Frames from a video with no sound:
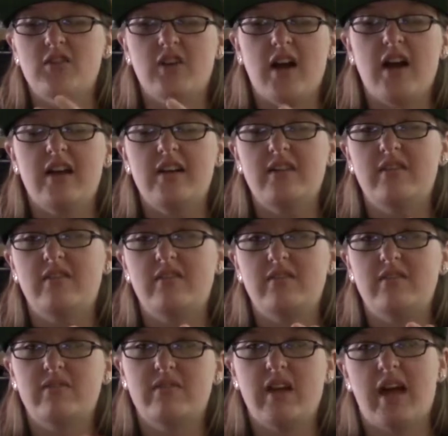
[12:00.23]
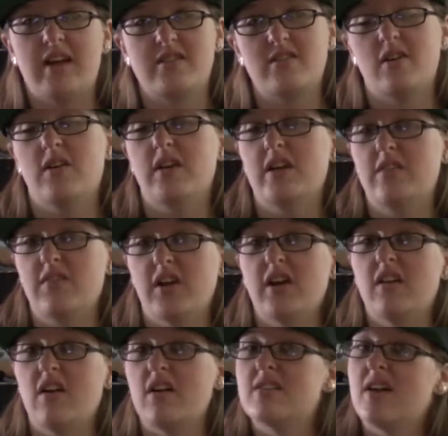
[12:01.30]
cried at a song in a very
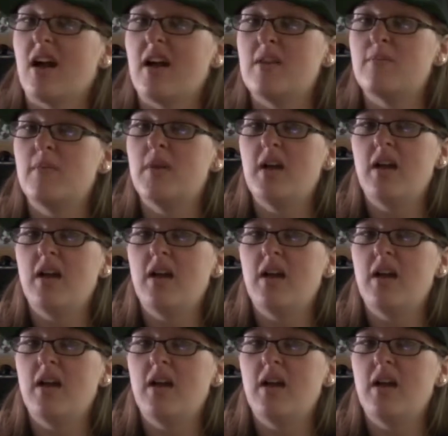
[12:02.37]
long time.